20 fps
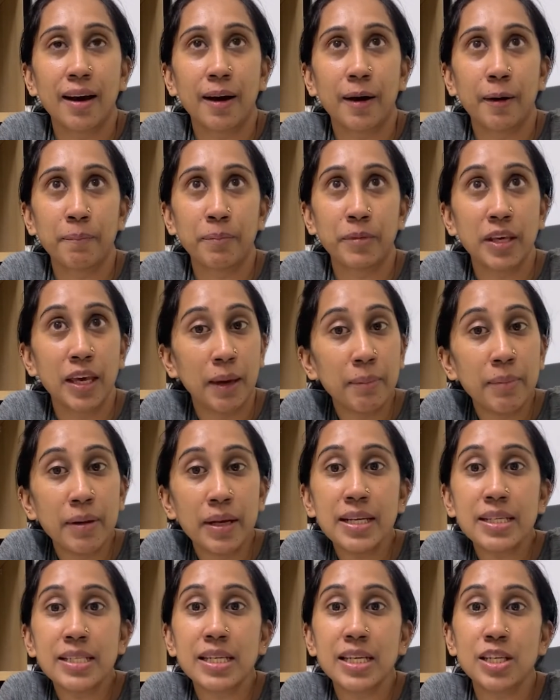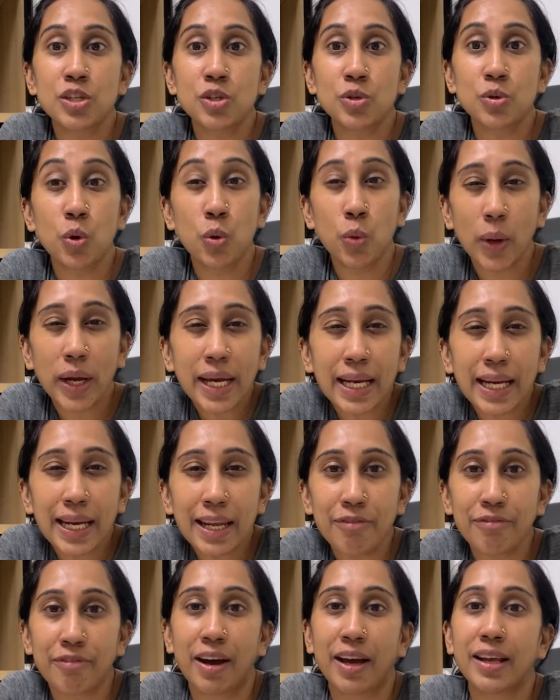um, the ability to
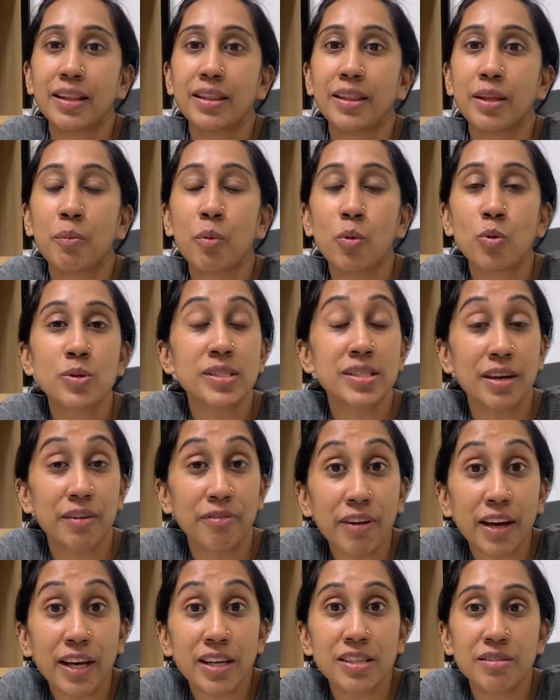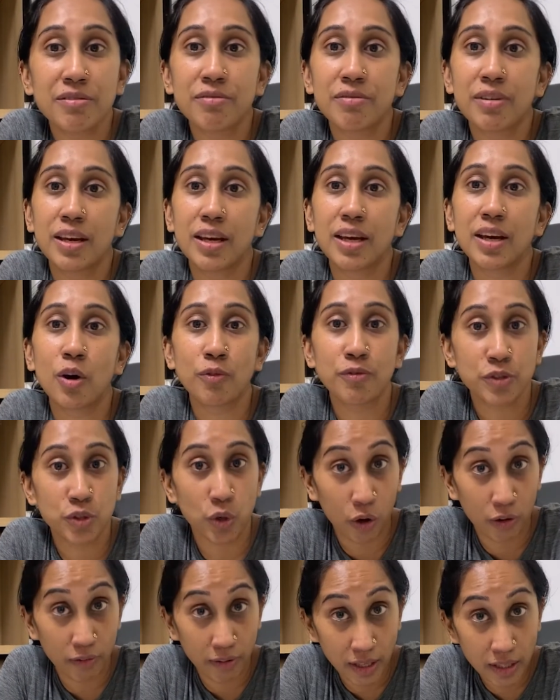quickly find the most effective way of
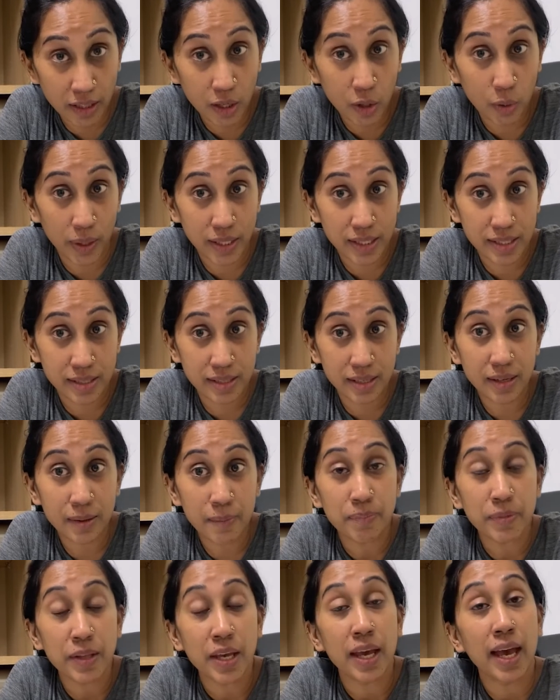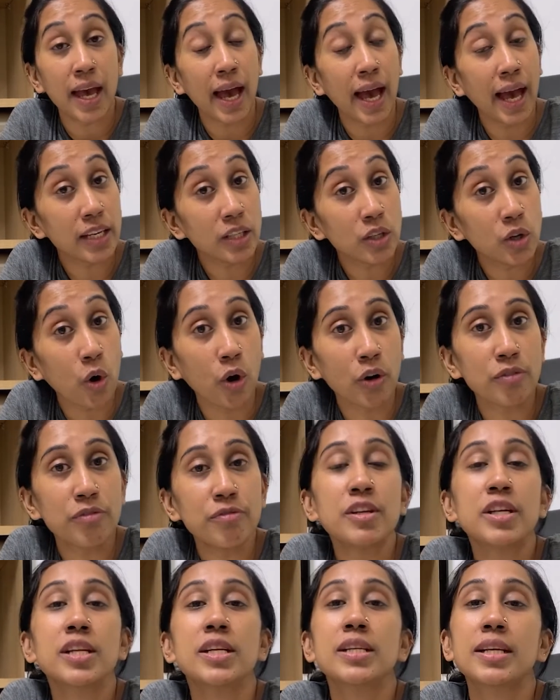solving the question and
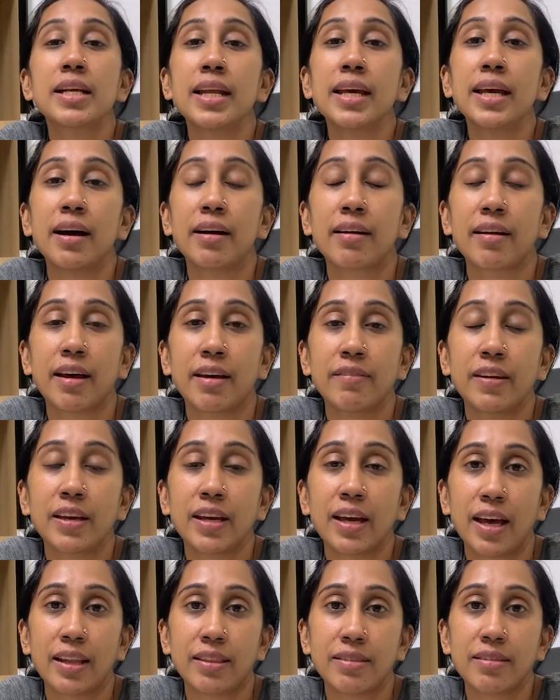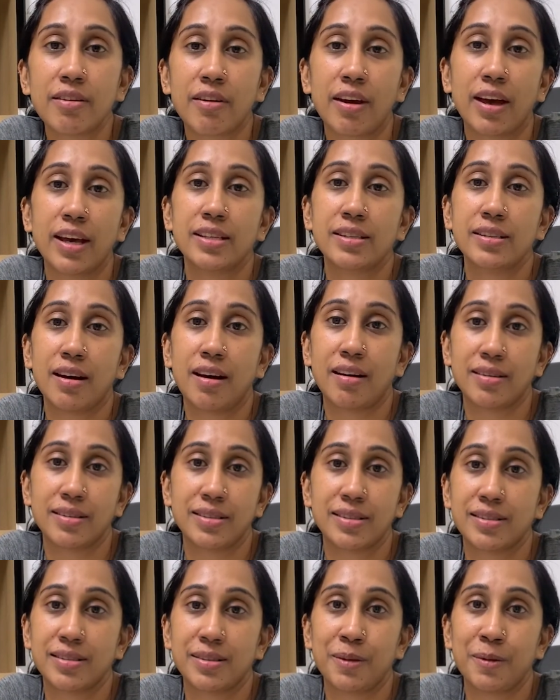confidently arriving at the right
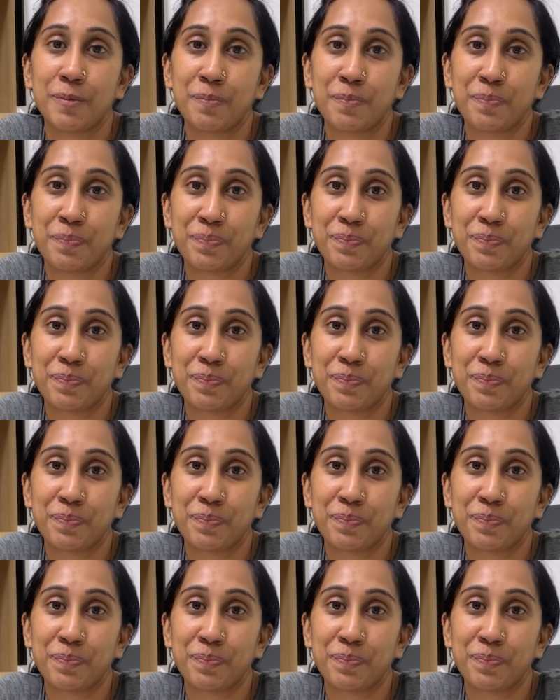answer.